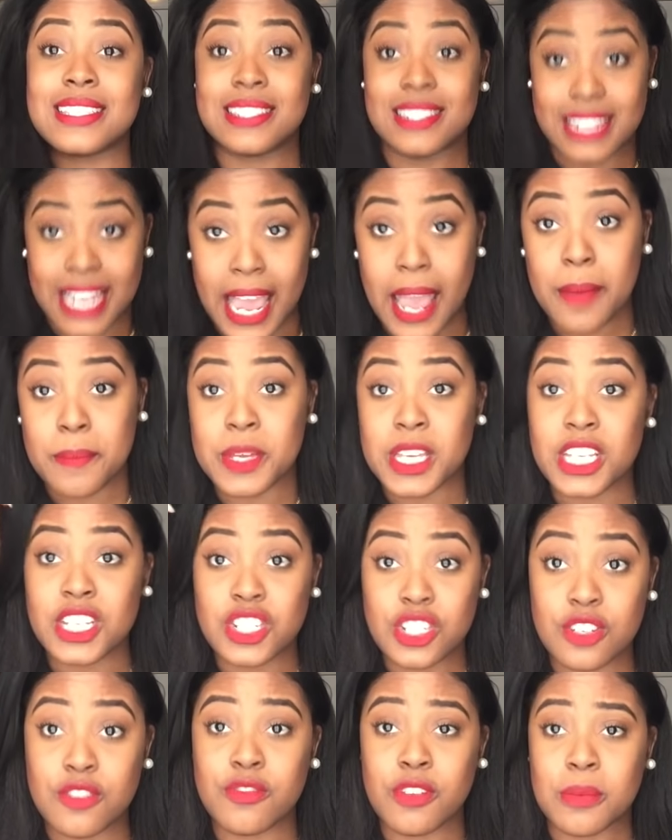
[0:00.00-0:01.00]

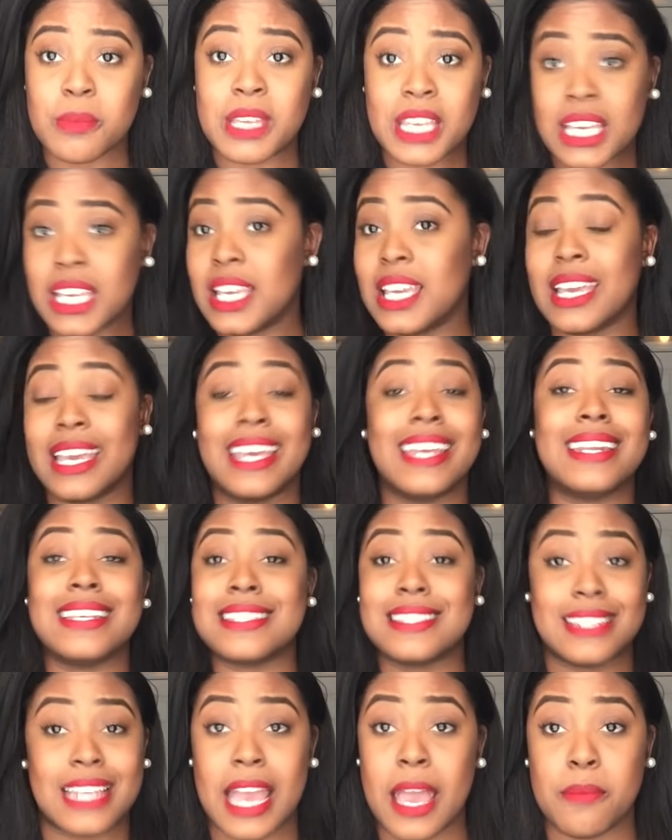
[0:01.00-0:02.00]
damaged from heat, it is
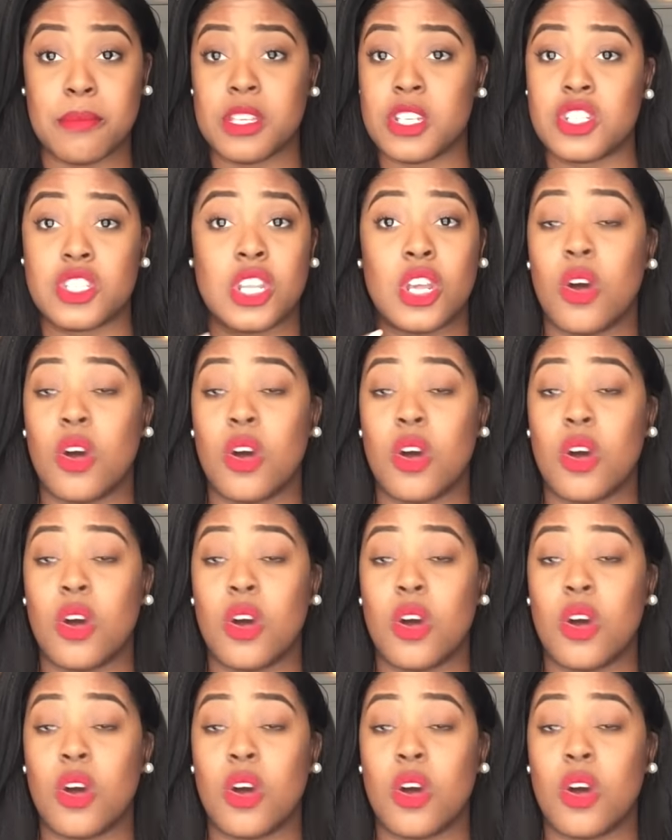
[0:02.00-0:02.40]
damaged. The